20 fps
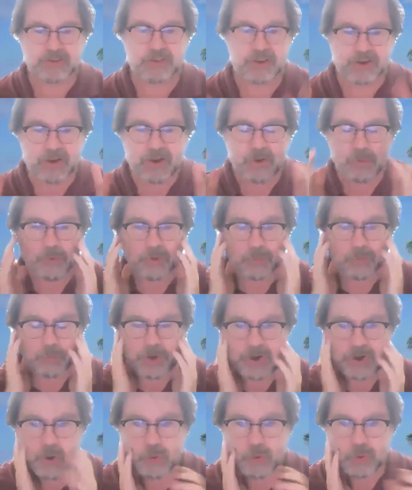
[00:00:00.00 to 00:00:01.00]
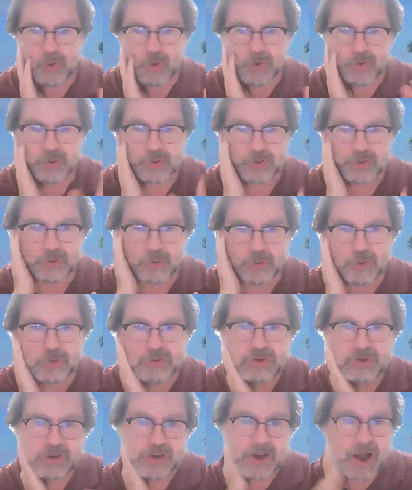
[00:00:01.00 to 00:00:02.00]
That we no longer
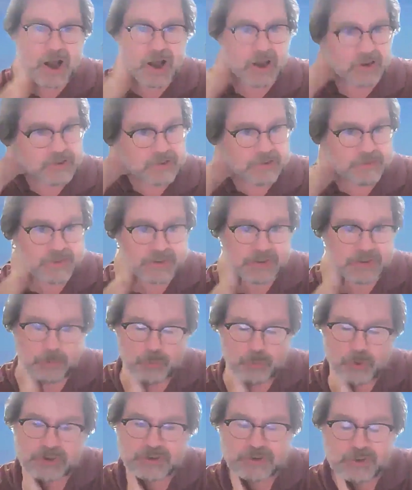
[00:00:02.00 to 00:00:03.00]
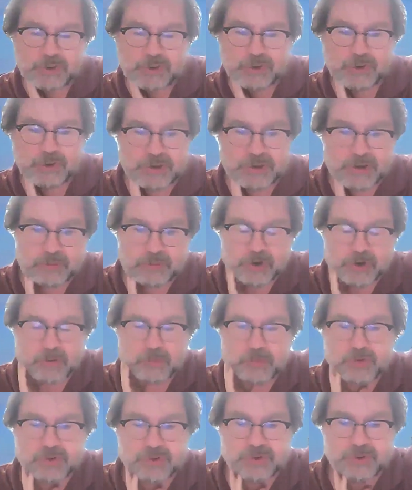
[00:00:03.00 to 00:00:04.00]
look to God to see what's good and try to
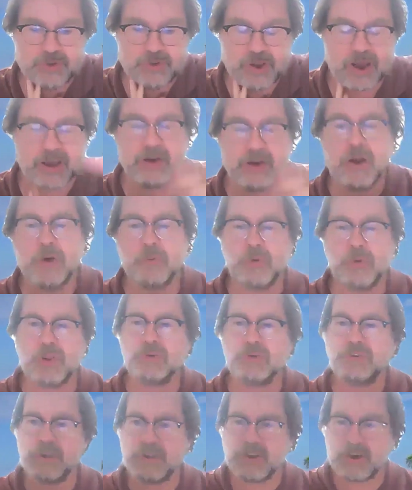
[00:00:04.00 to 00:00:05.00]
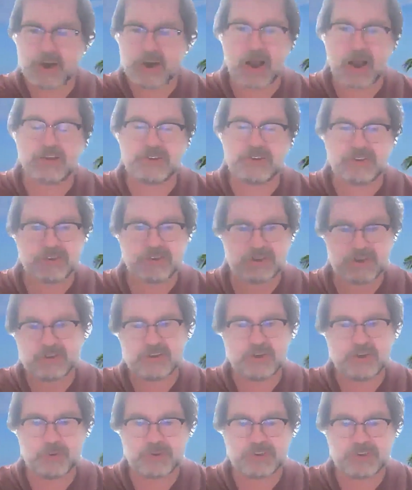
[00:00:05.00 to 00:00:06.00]
pursue that. We look to the Nazis to
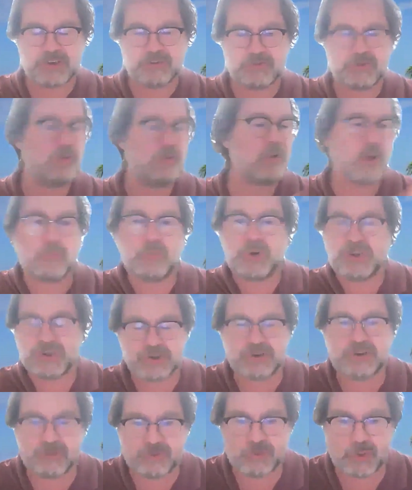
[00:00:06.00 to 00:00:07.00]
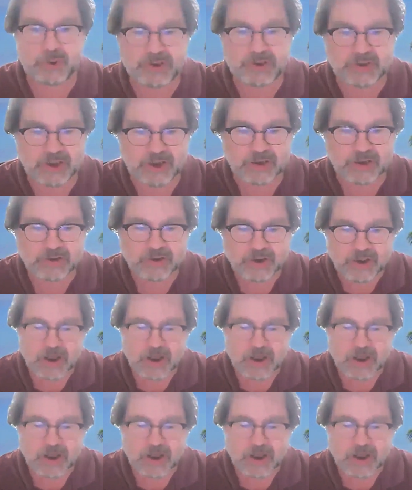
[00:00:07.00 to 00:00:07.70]
see what's evil, and we just avoid that.